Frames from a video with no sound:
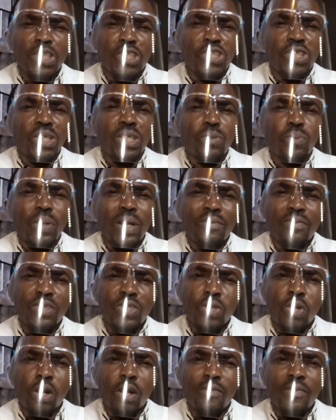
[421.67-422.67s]
patient, we have
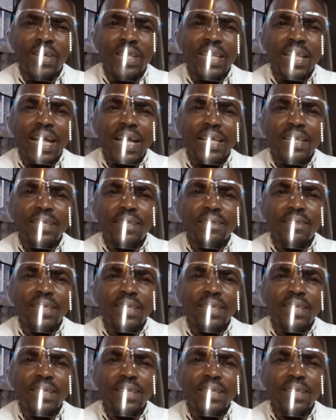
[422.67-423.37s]
discovered that